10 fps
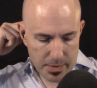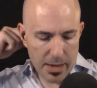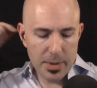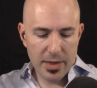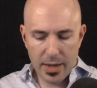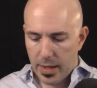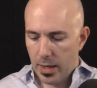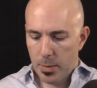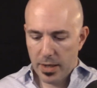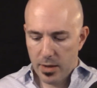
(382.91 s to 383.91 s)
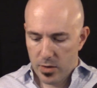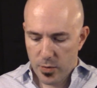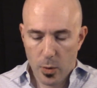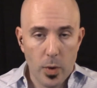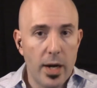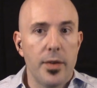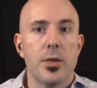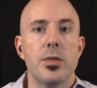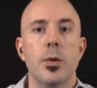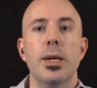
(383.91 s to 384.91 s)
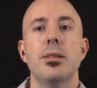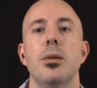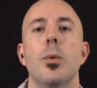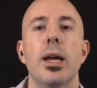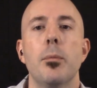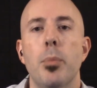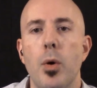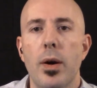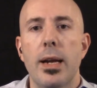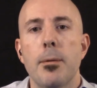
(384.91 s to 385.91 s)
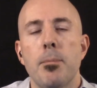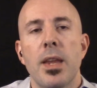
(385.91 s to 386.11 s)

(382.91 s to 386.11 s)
I've been thinking about this for a while, and there's no easy way to put it.